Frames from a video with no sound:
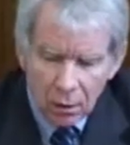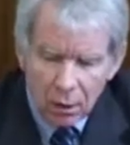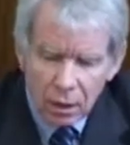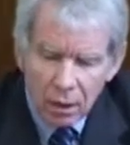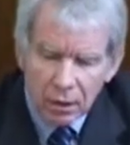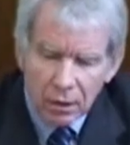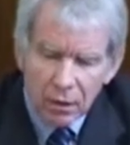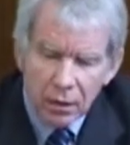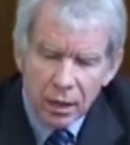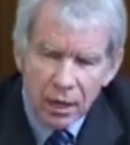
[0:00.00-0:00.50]

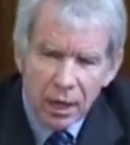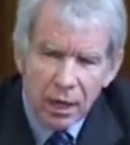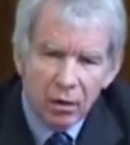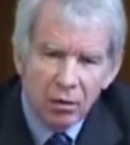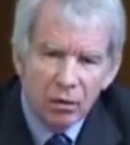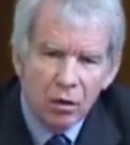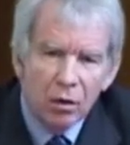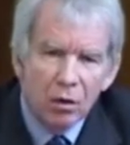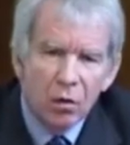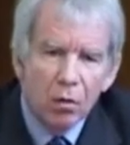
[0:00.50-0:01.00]
It's an
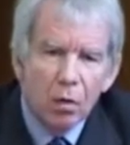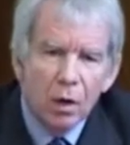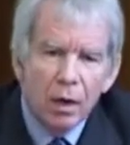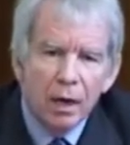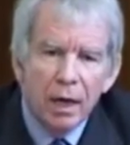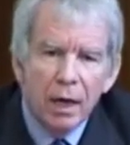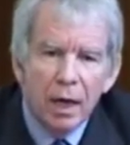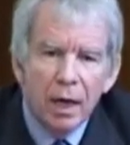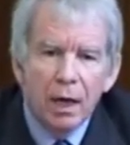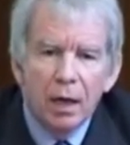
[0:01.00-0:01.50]
area
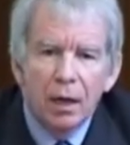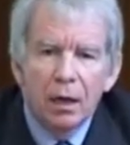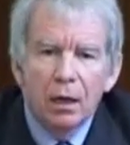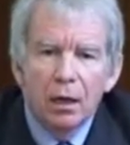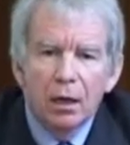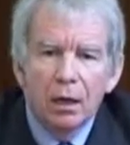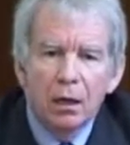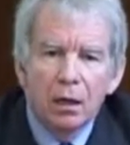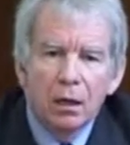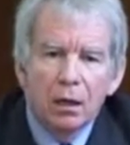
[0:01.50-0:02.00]
where
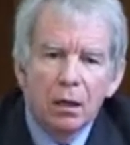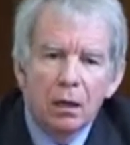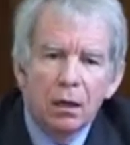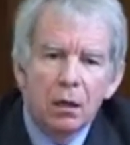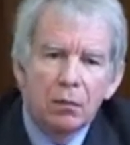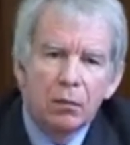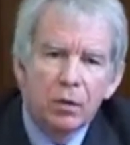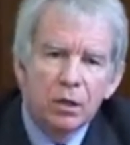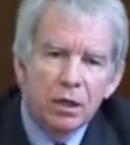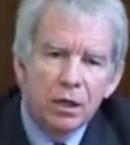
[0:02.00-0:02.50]

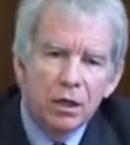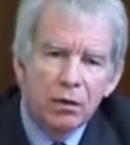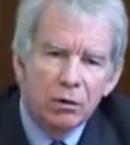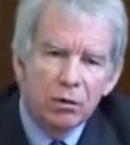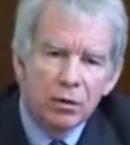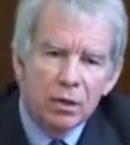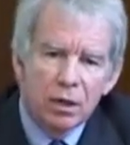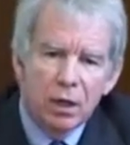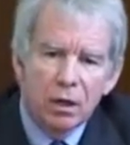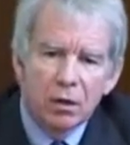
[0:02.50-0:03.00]

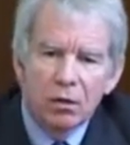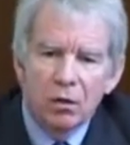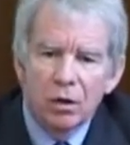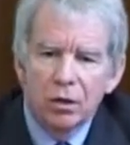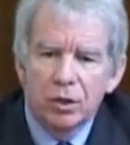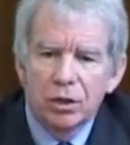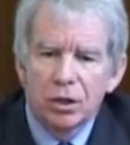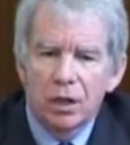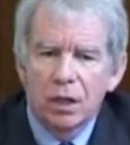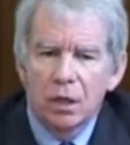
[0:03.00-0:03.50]
materials
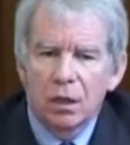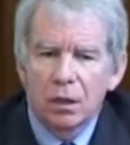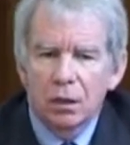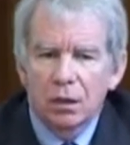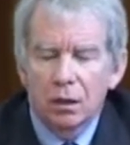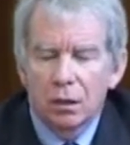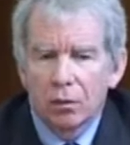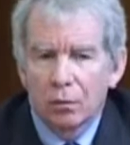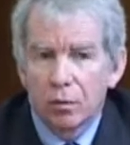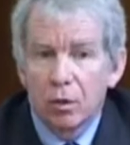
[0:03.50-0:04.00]
technology
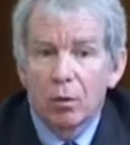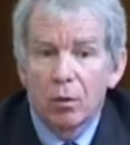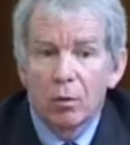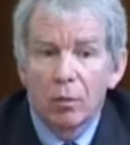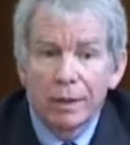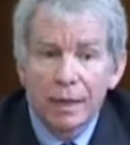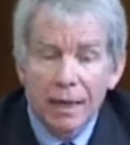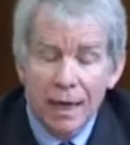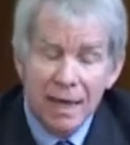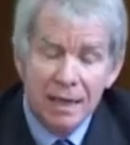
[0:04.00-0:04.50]

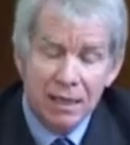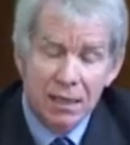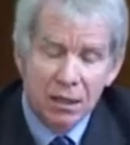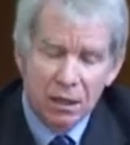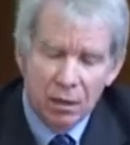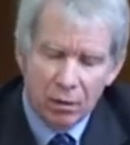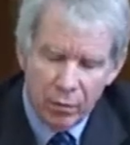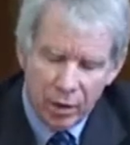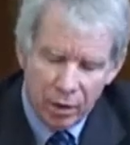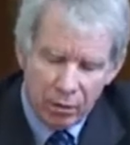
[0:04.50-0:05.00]
probably
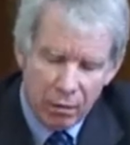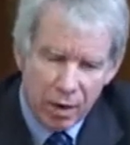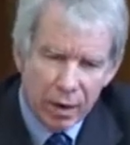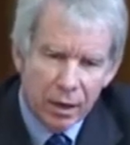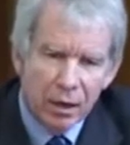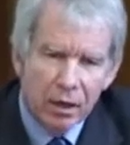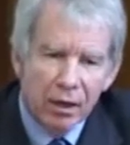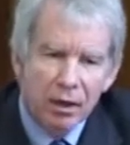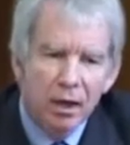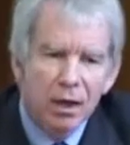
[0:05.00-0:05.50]
hasn't been
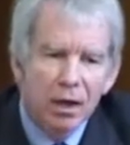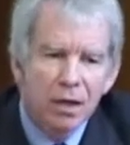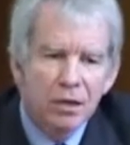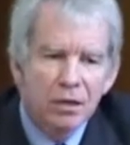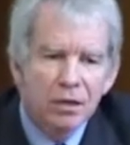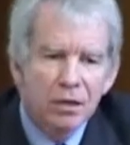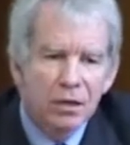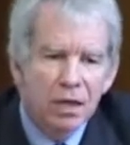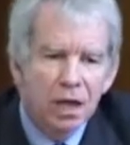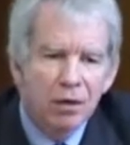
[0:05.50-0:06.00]

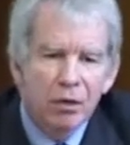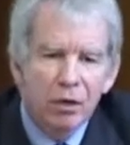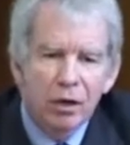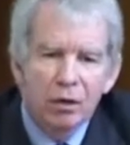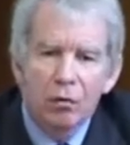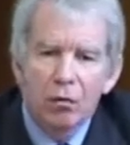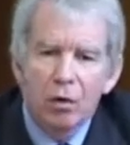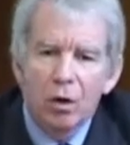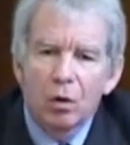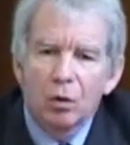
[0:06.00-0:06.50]
recognised as having
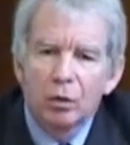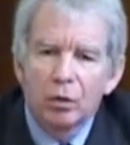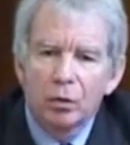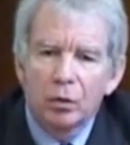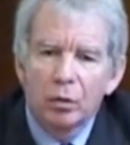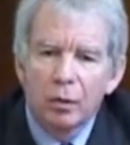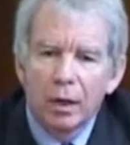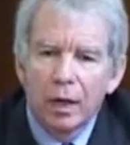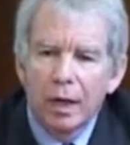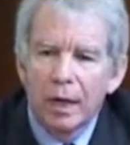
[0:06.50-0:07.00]
a role to
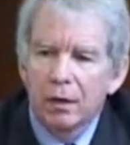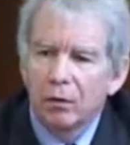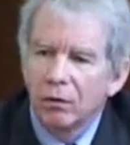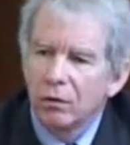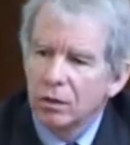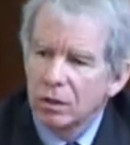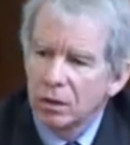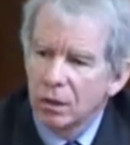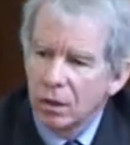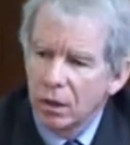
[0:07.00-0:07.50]
play, or
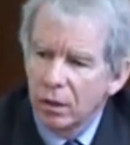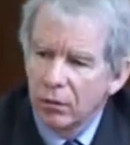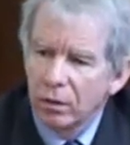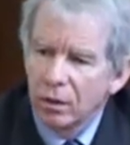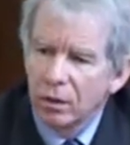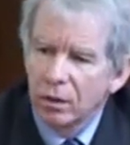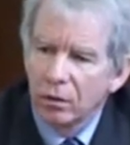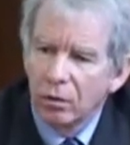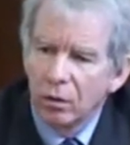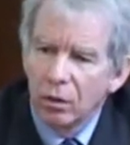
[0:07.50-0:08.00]
a
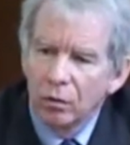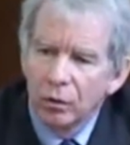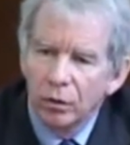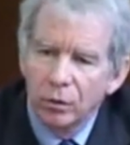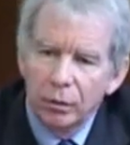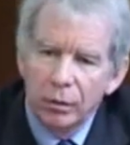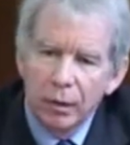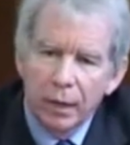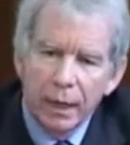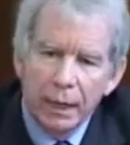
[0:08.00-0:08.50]
significant role to
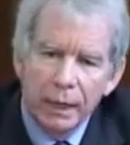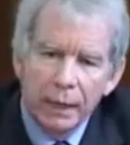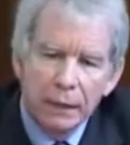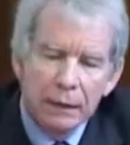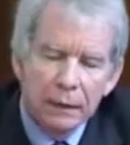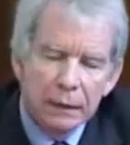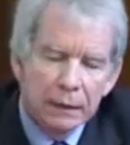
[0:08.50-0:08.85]
play.